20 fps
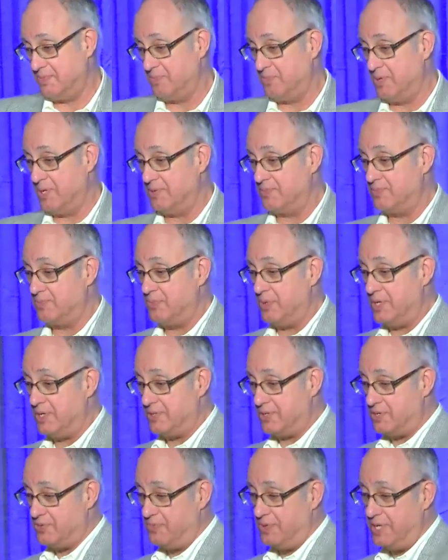where, where
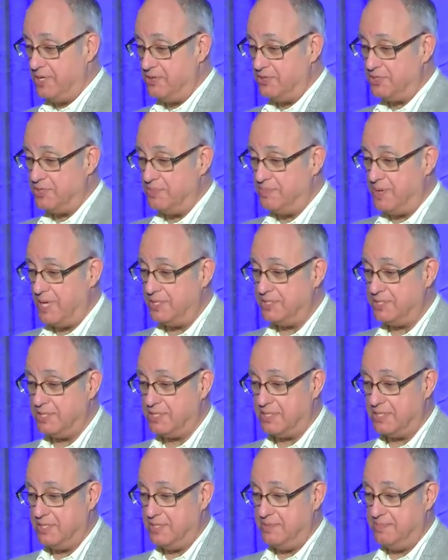careers are
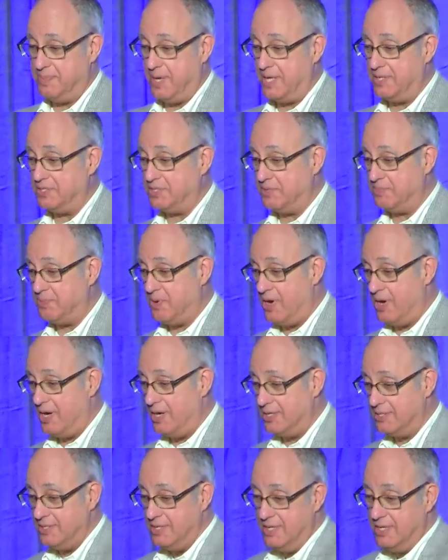basically based
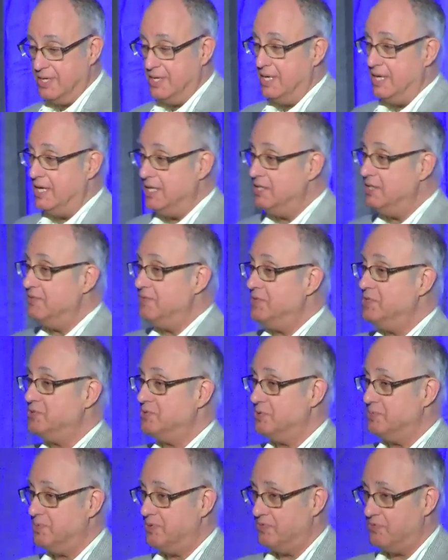upon
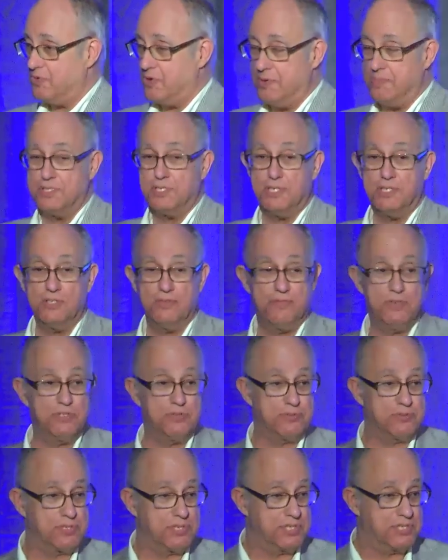individual performance,
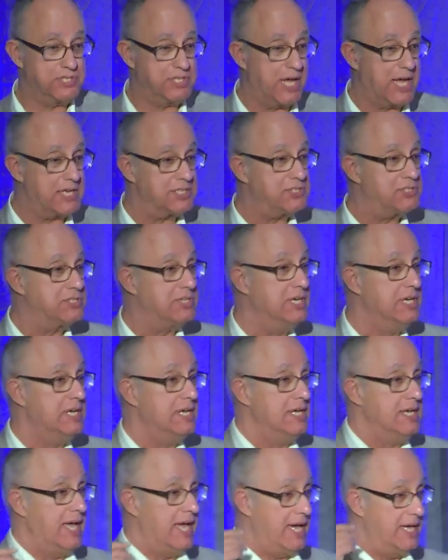individual success,
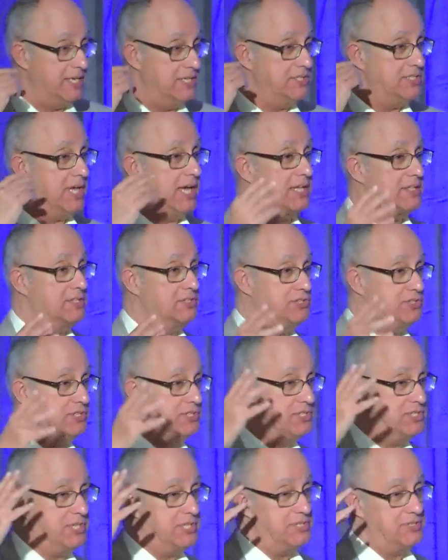and
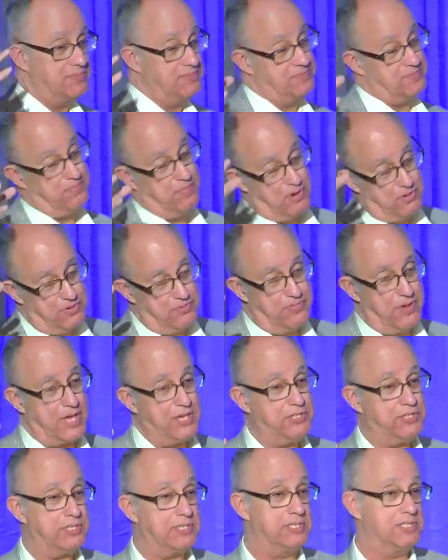intelligence and
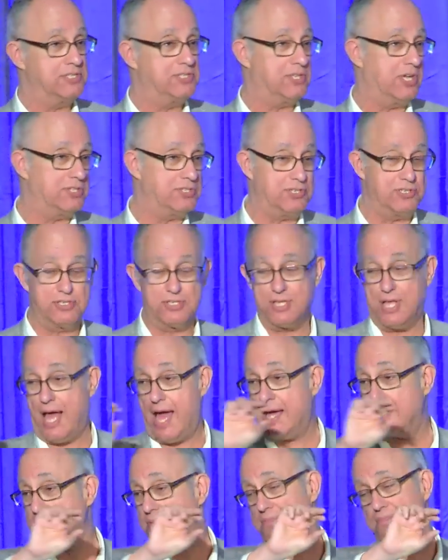motivation and such as
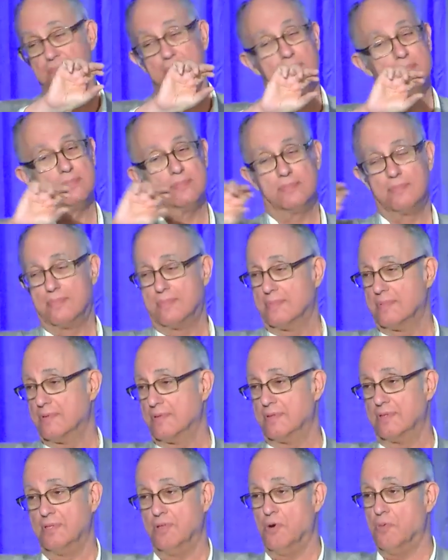that,
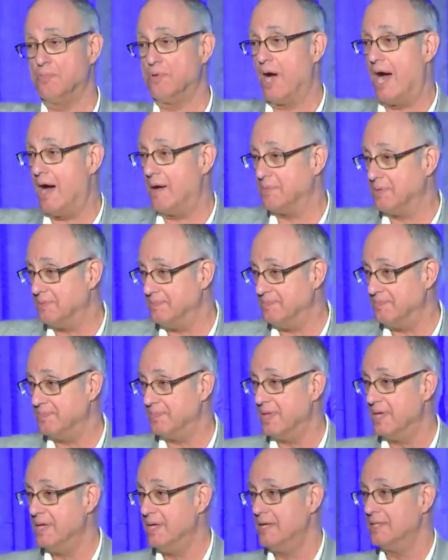no problem.
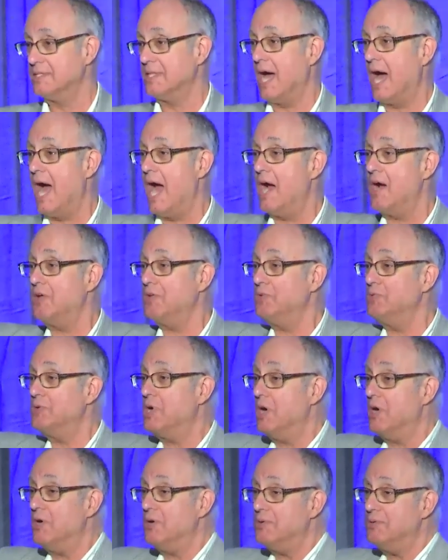The higher you
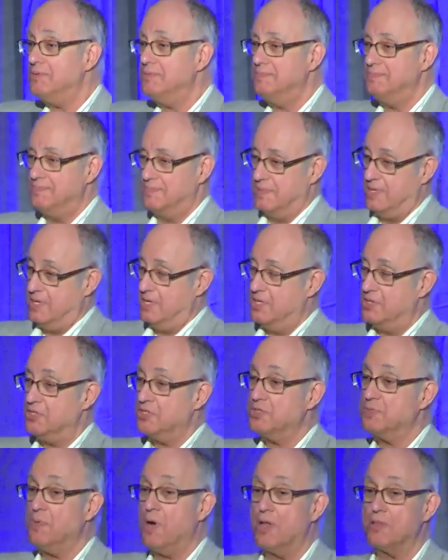go, the
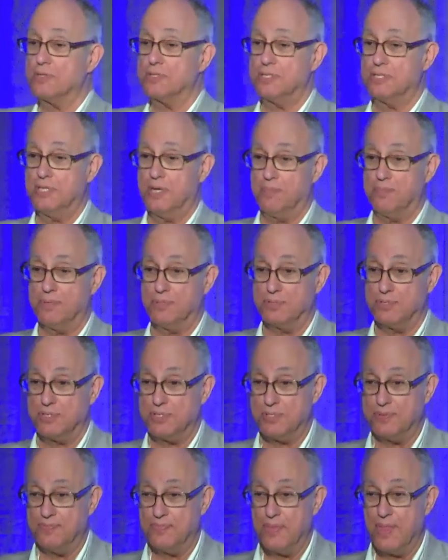smaller the numbers.
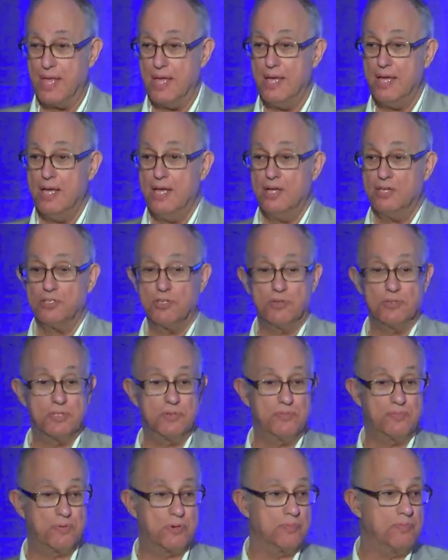So
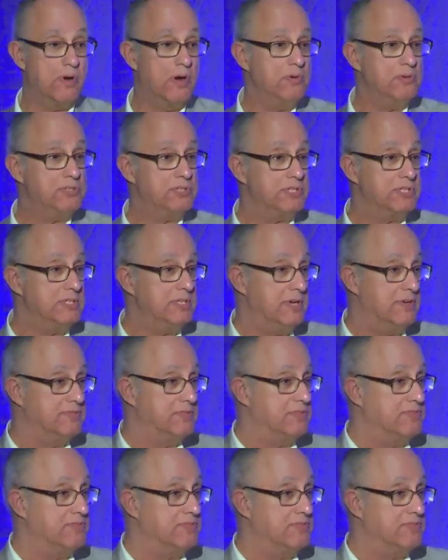the promotion of